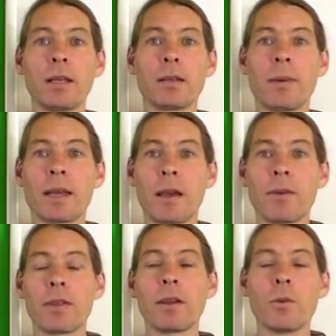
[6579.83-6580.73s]
to make
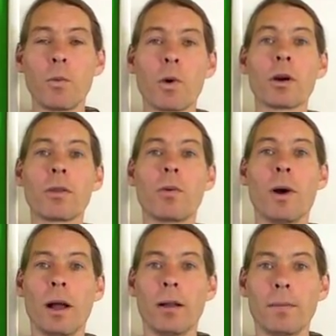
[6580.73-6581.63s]
everything
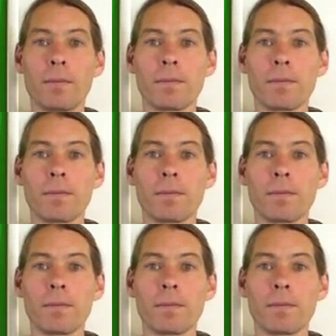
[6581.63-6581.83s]
worthwhile.